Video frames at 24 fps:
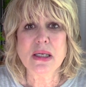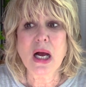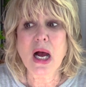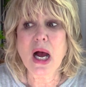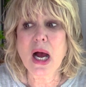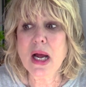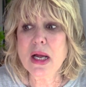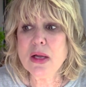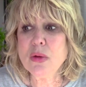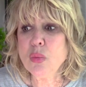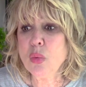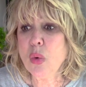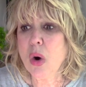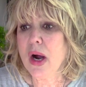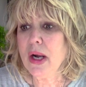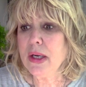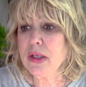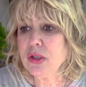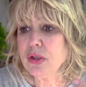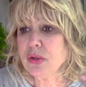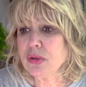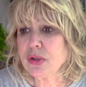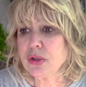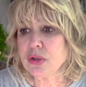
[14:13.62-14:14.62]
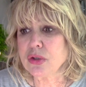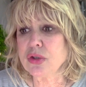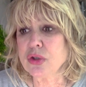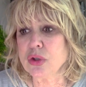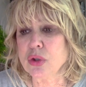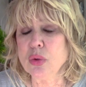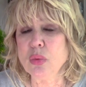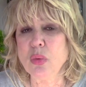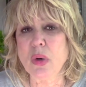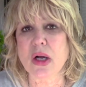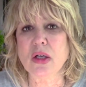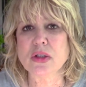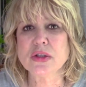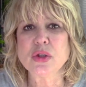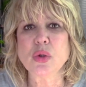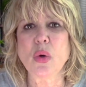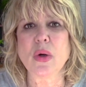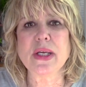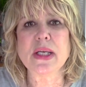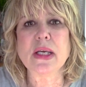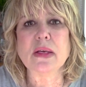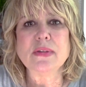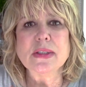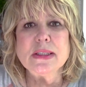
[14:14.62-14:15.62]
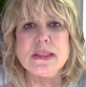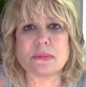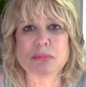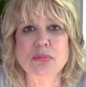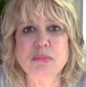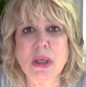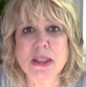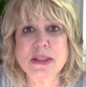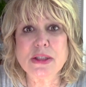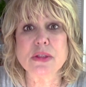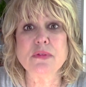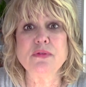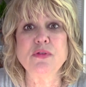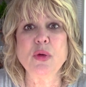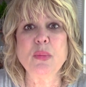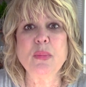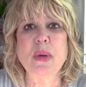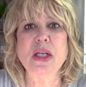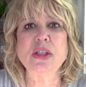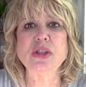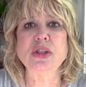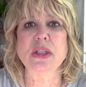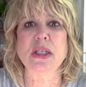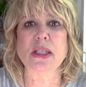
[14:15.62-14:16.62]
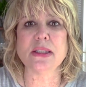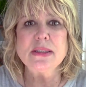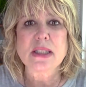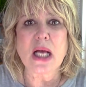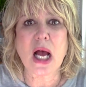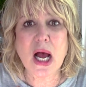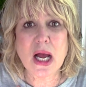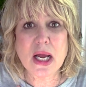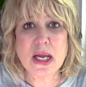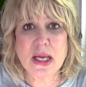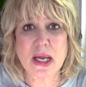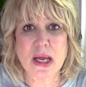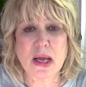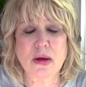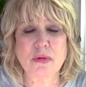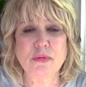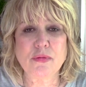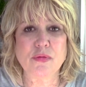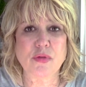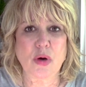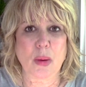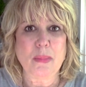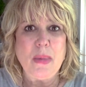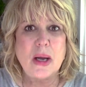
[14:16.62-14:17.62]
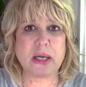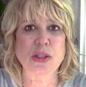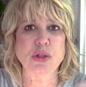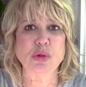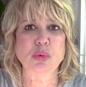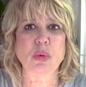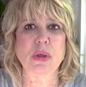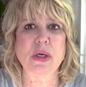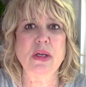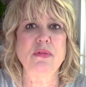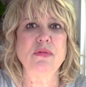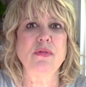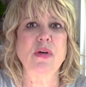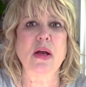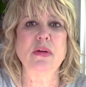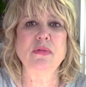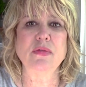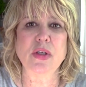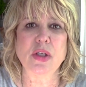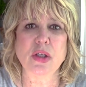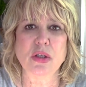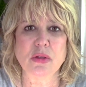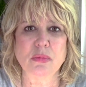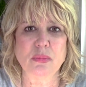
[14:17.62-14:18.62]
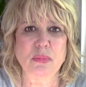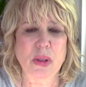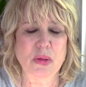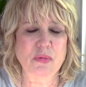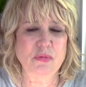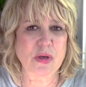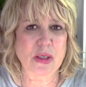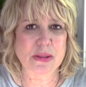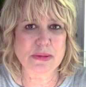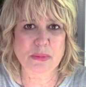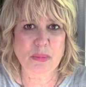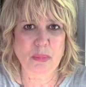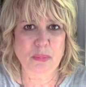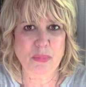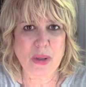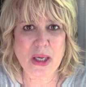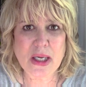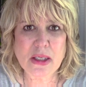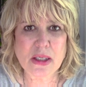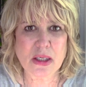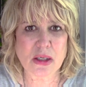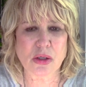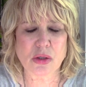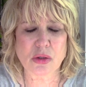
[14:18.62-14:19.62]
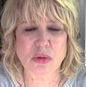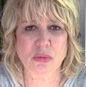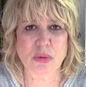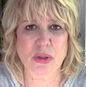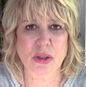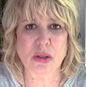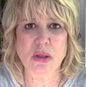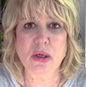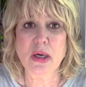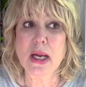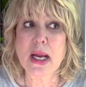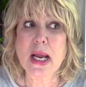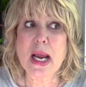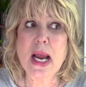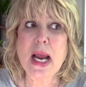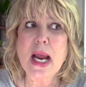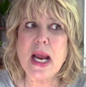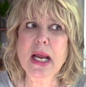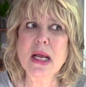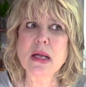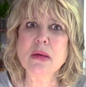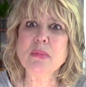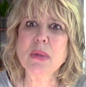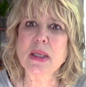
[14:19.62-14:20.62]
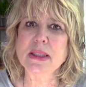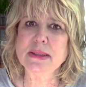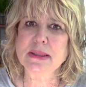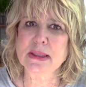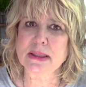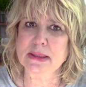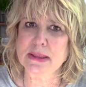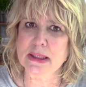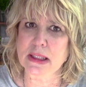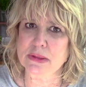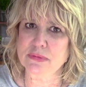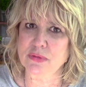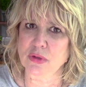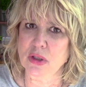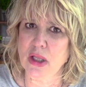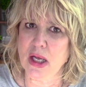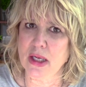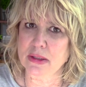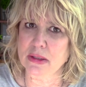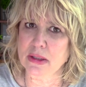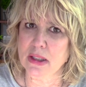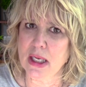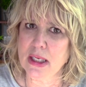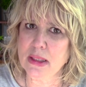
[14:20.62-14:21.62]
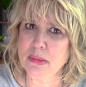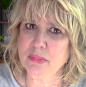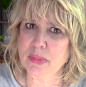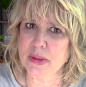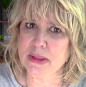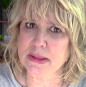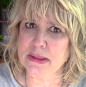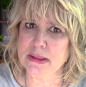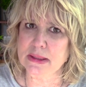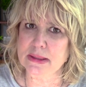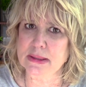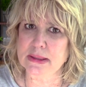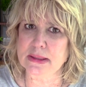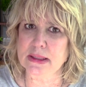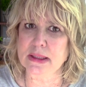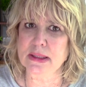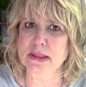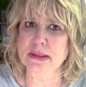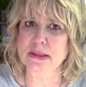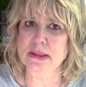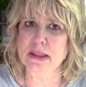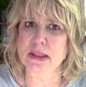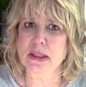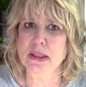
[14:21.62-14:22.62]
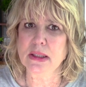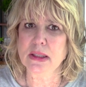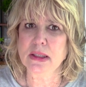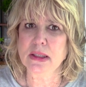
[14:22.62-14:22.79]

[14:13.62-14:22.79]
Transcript: I want you to do well, so I give as much information as I have from my twenty-five year investment banking career and my successful online businesses